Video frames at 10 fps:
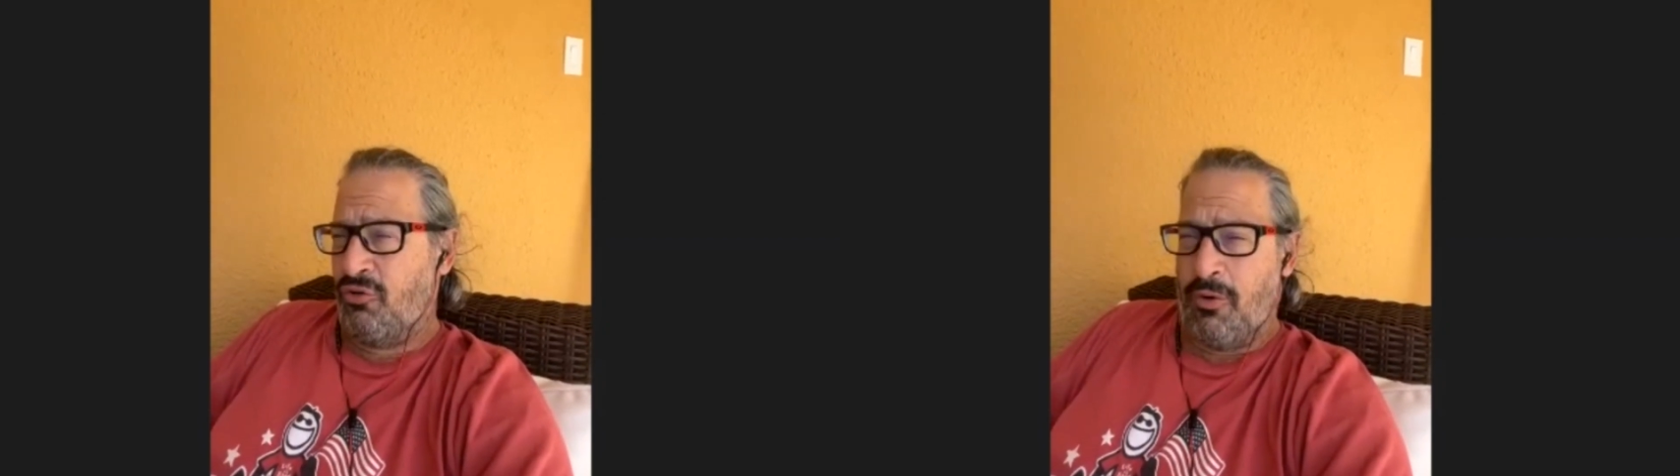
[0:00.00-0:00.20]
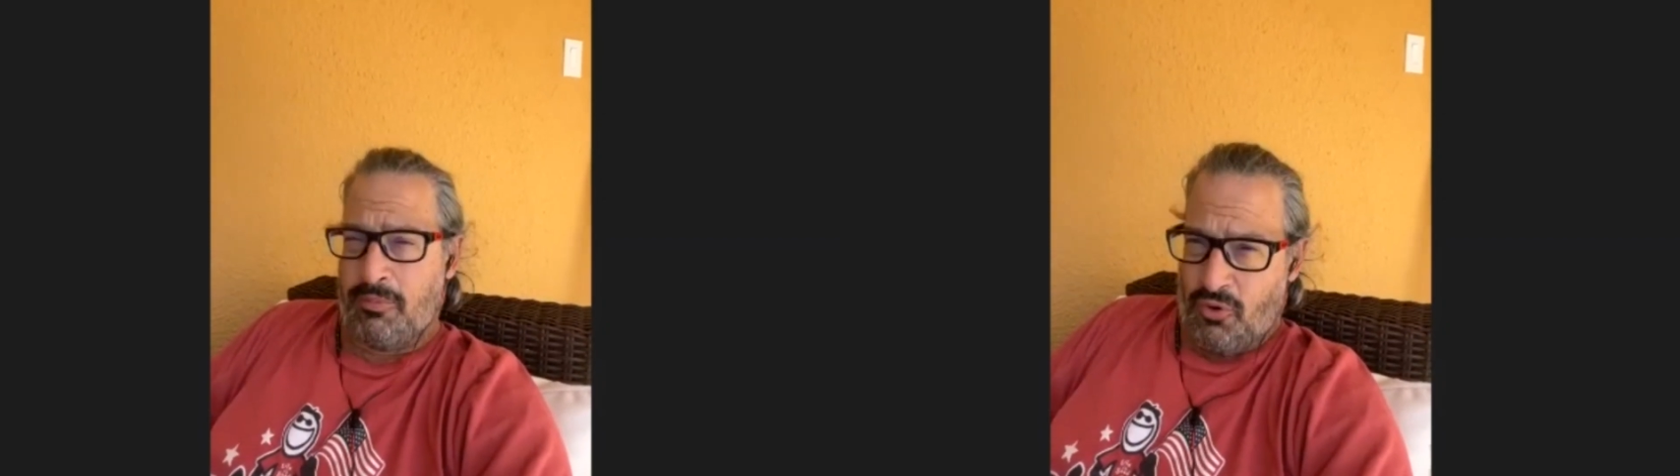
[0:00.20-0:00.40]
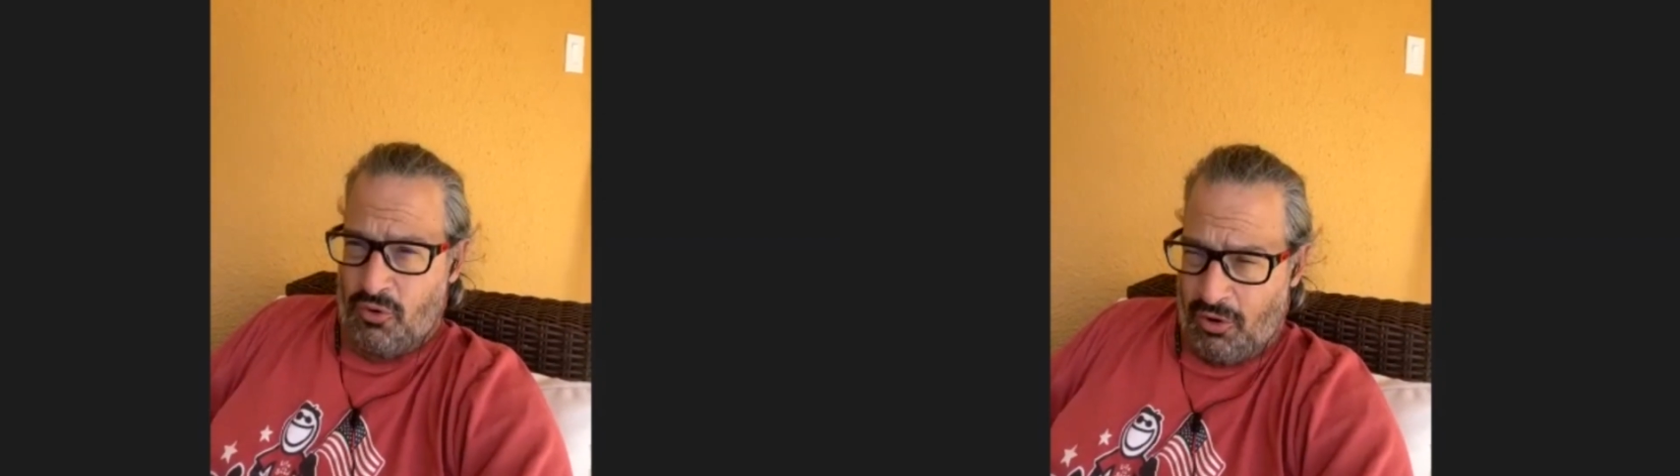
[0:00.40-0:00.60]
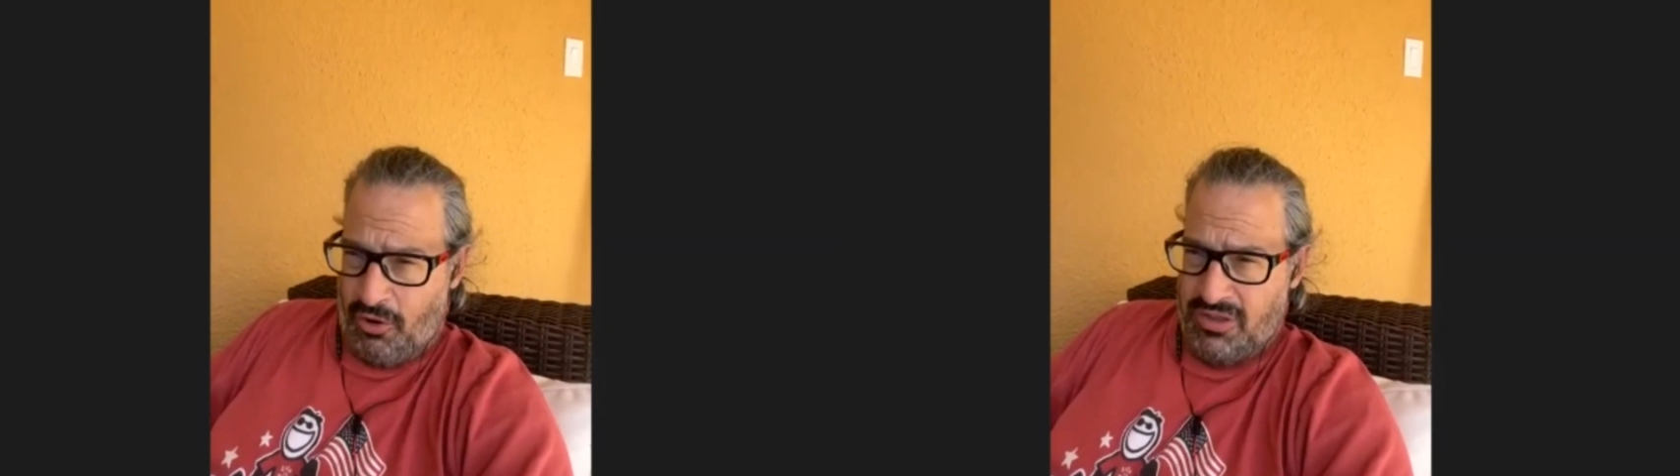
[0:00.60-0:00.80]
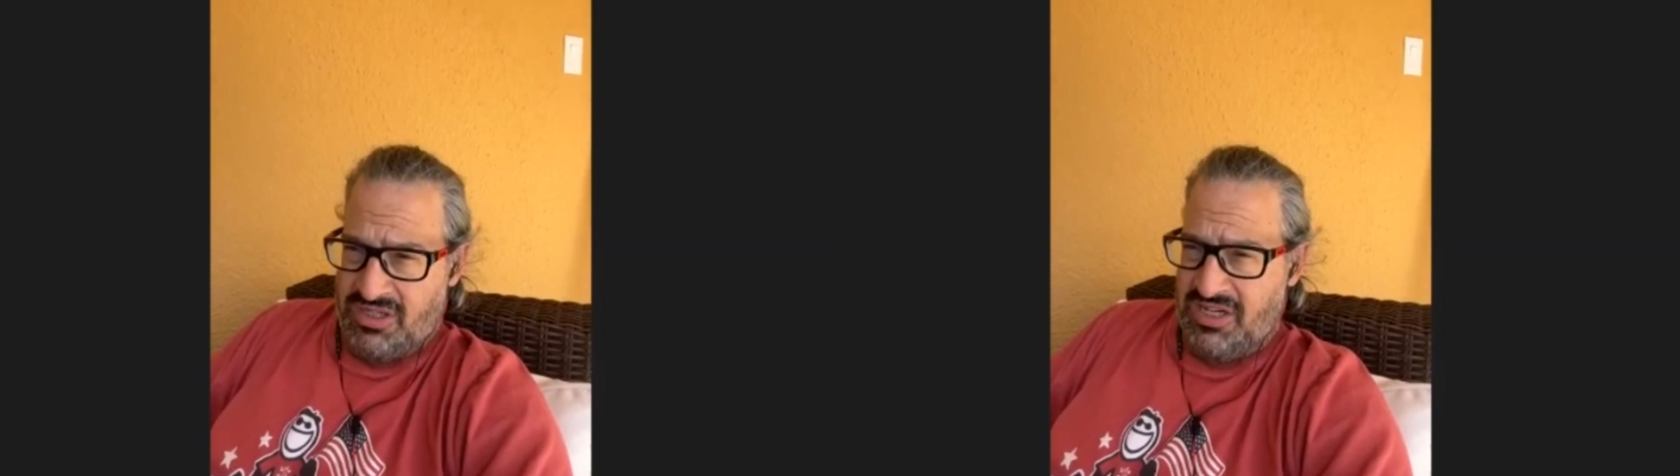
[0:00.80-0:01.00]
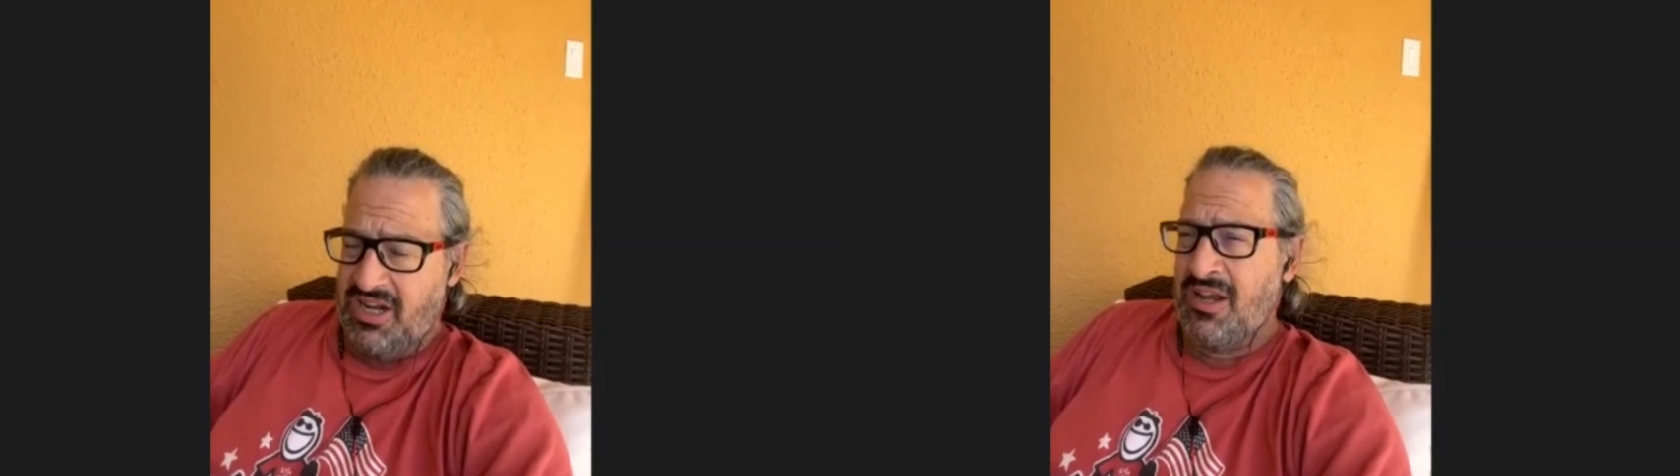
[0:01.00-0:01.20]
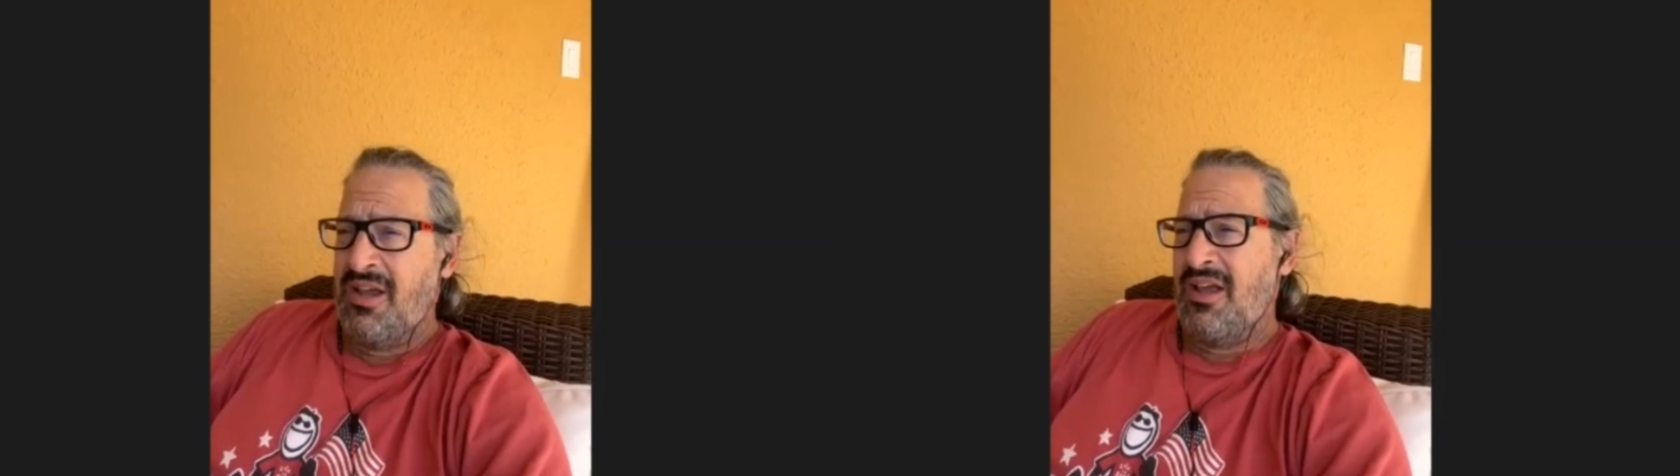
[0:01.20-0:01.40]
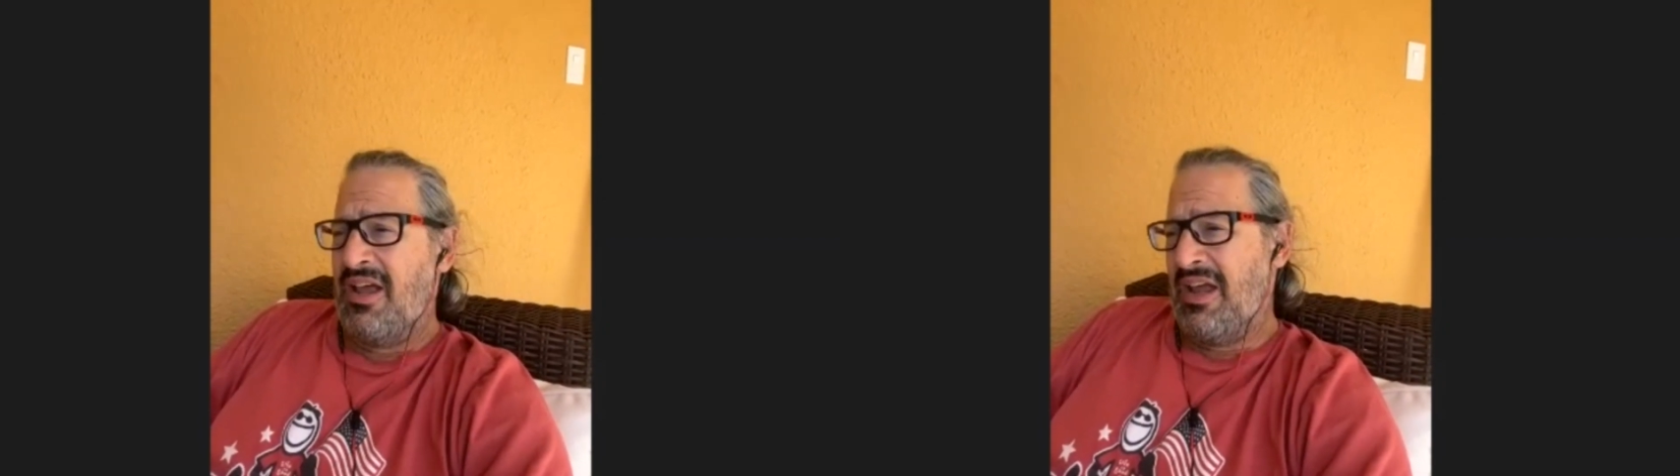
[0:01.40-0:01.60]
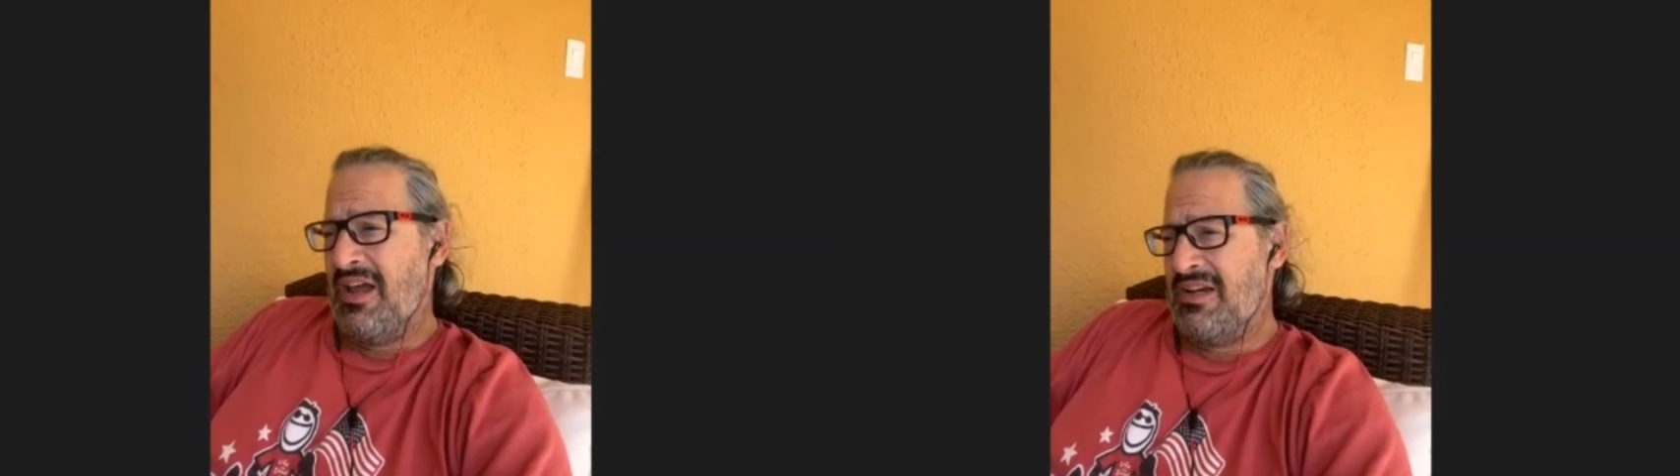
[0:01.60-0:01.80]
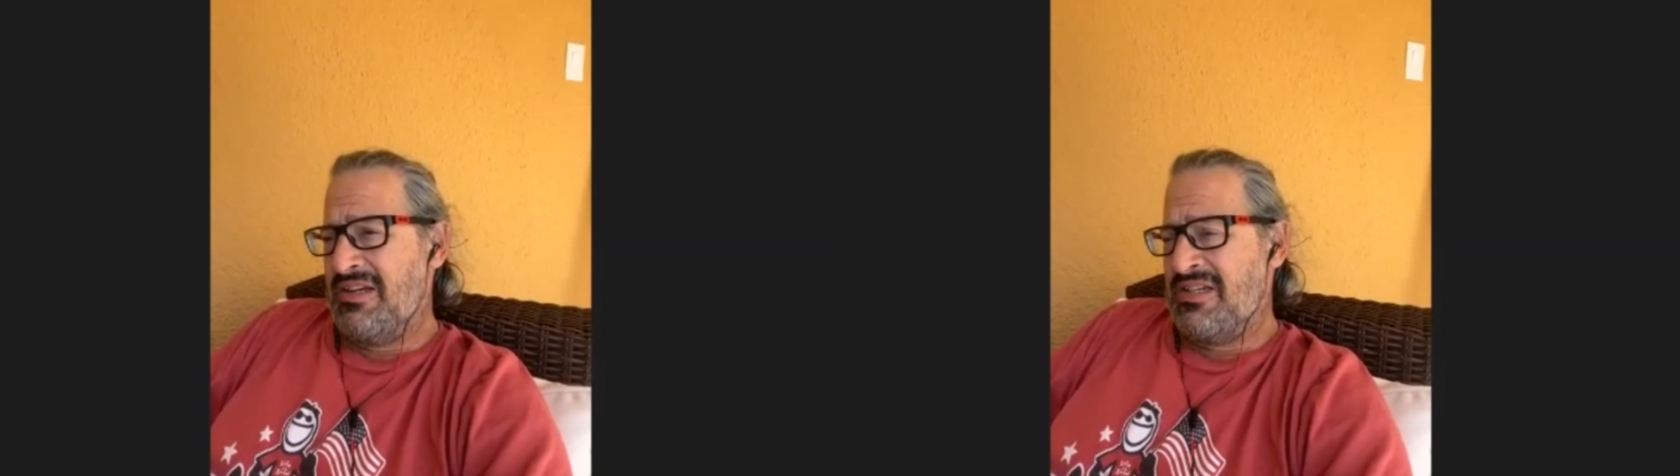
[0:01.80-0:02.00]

cryptocurrency and